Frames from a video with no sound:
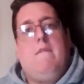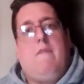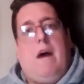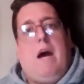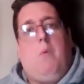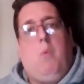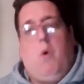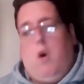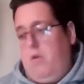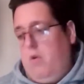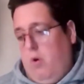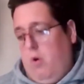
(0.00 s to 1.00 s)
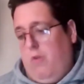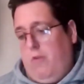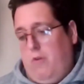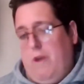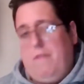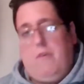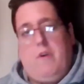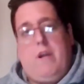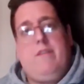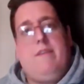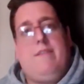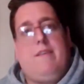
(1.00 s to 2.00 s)
That one awful
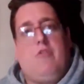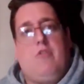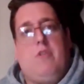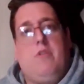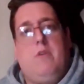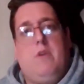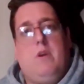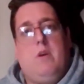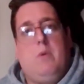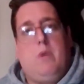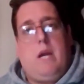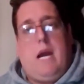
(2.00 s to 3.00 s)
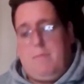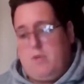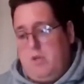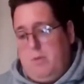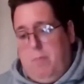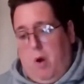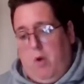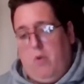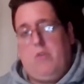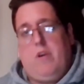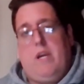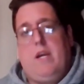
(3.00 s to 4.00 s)
refereeing decision, we absolutely
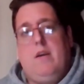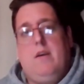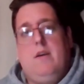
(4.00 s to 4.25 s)
bottled it.